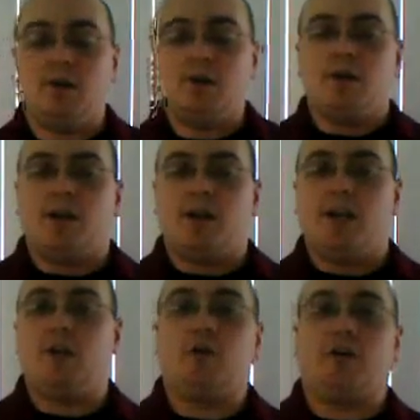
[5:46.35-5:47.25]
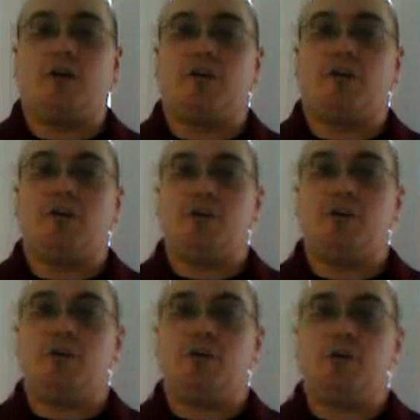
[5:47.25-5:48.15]
and they feel like management
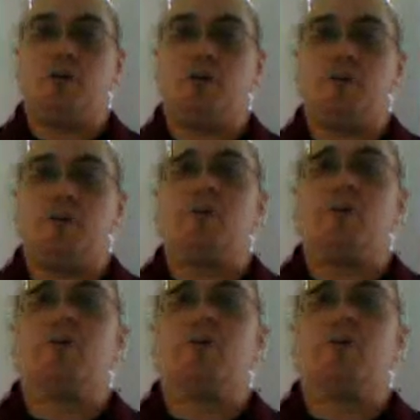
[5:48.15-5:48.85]
actually listens to